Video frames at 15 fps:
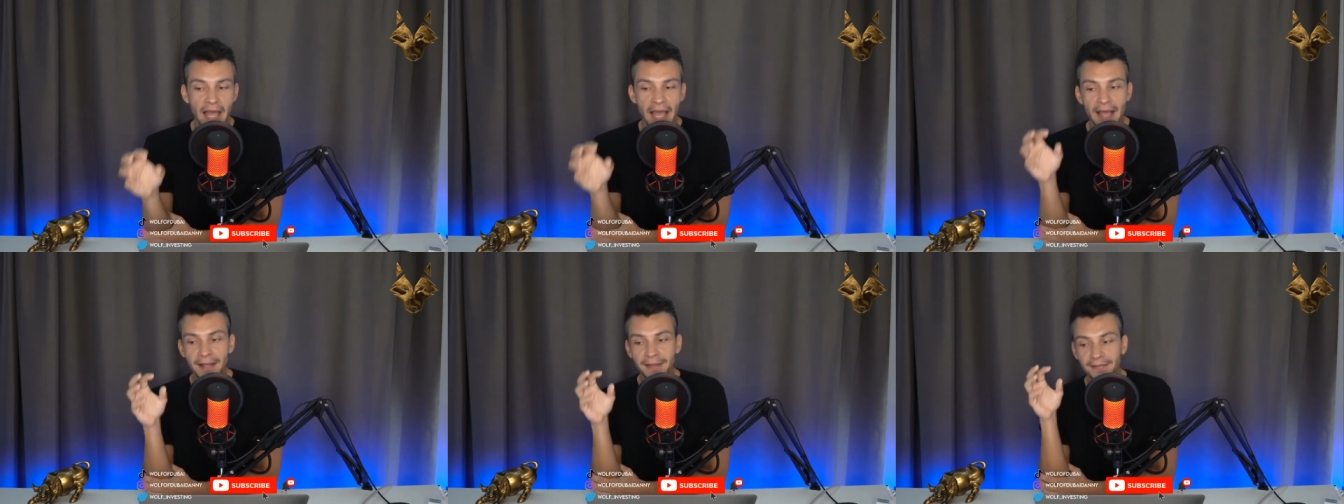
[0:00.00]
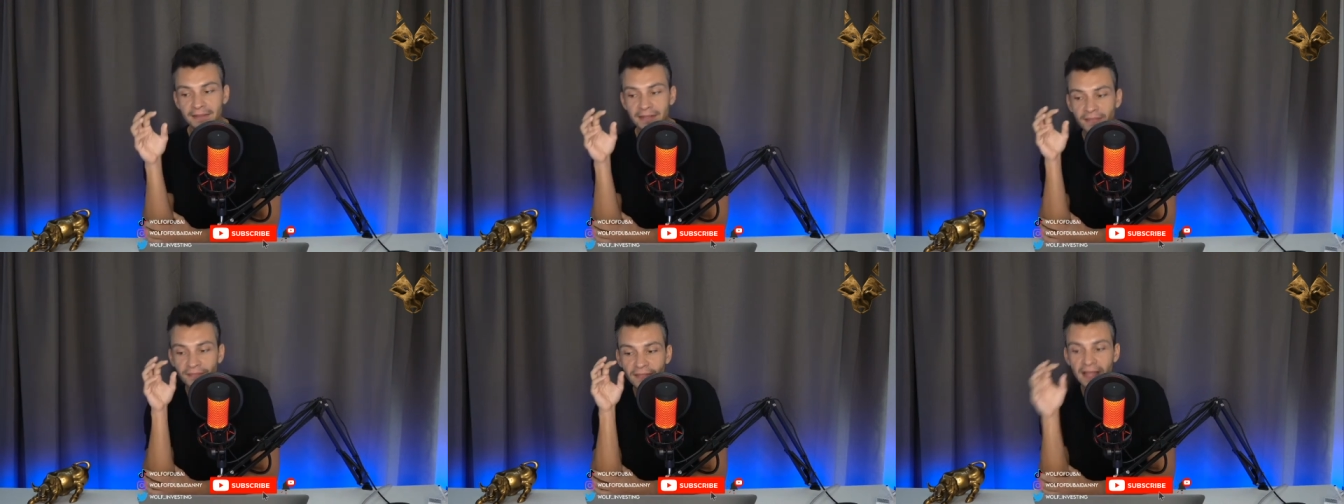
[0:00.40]
And
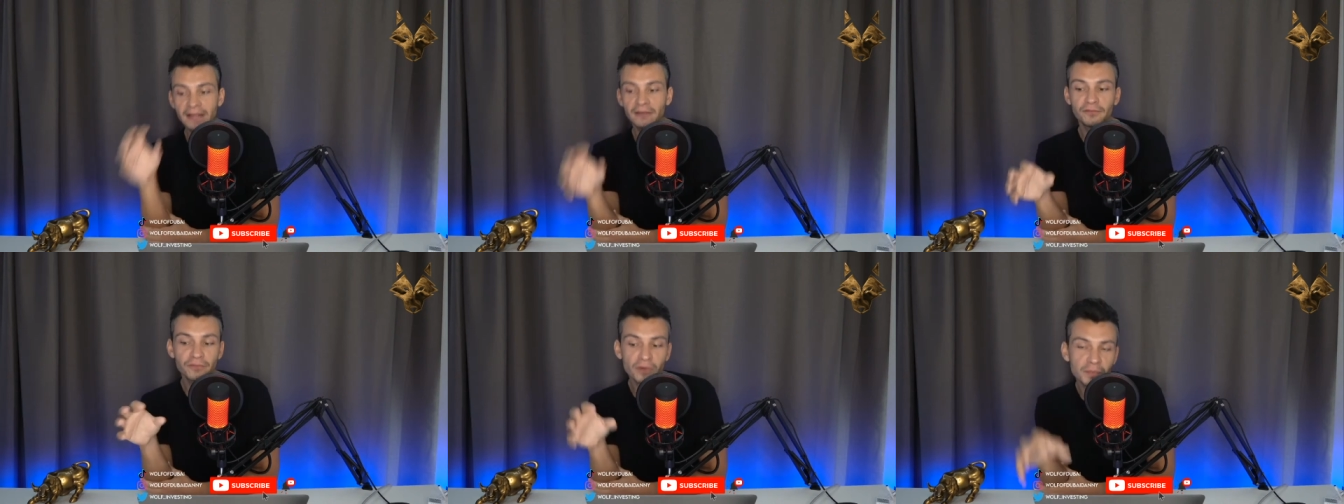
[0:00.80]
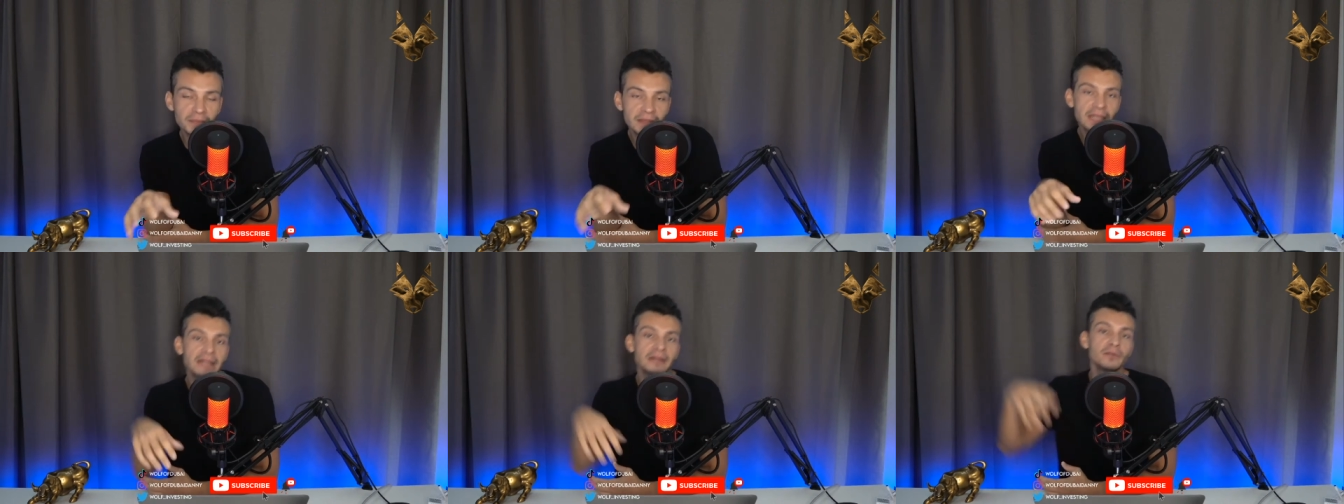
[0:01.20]
then from
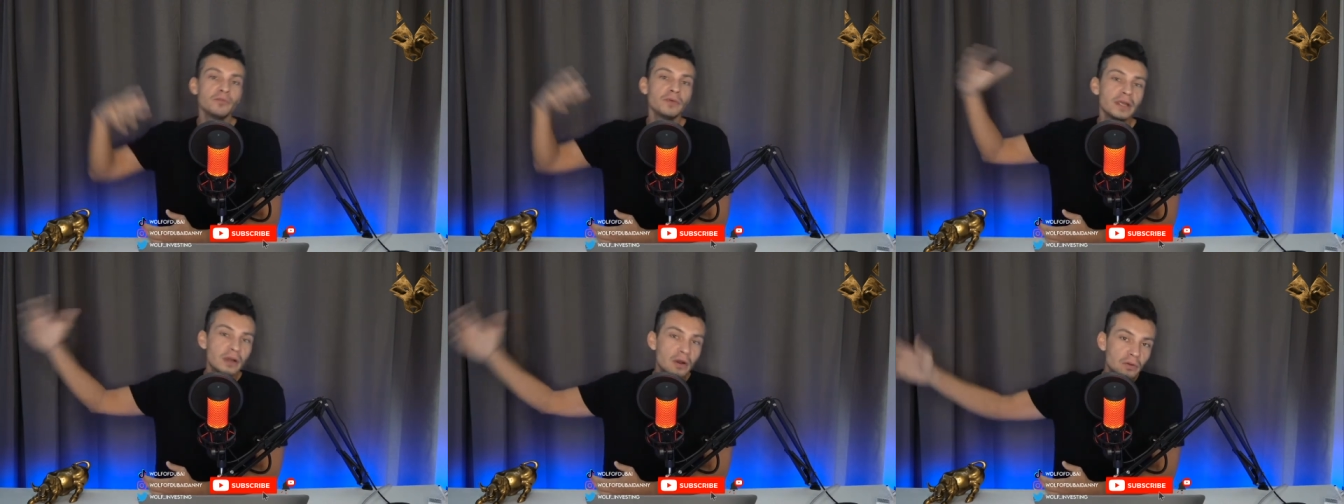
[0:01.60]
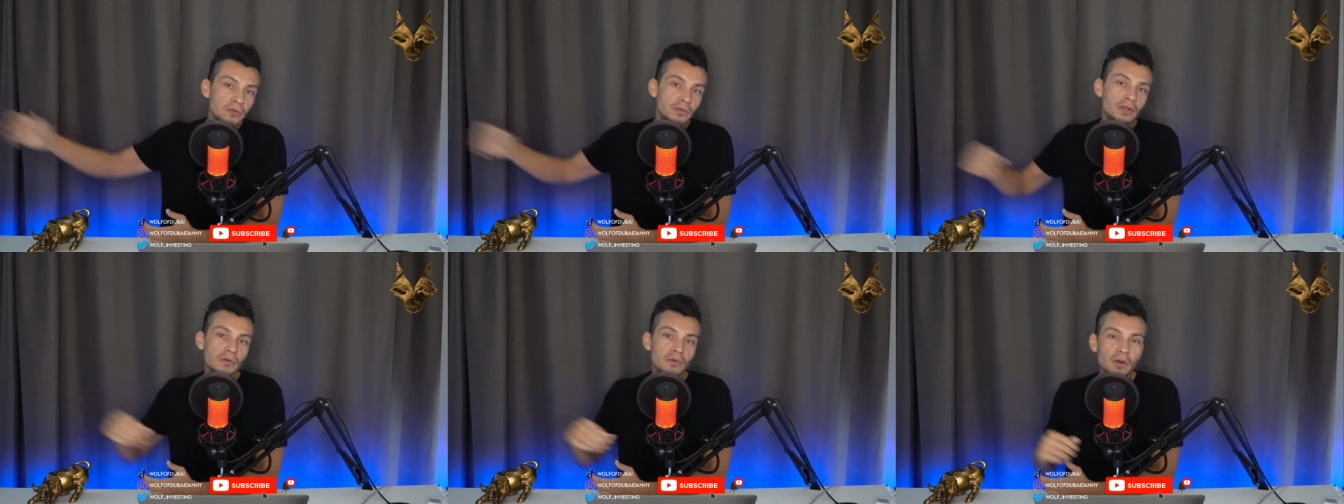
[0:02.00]
then we go
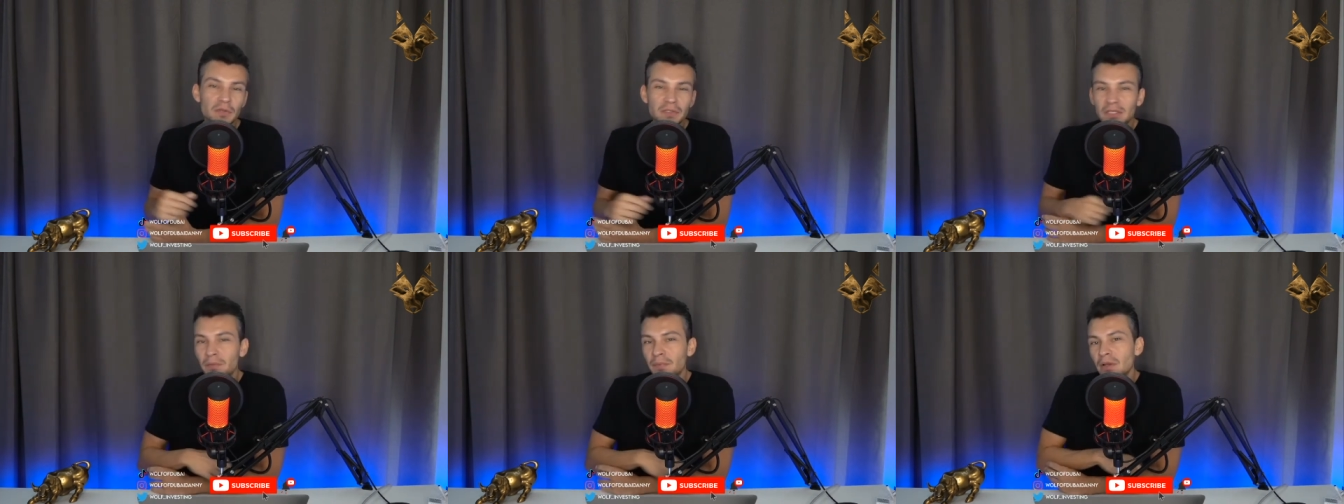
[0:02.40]
to the Roadster,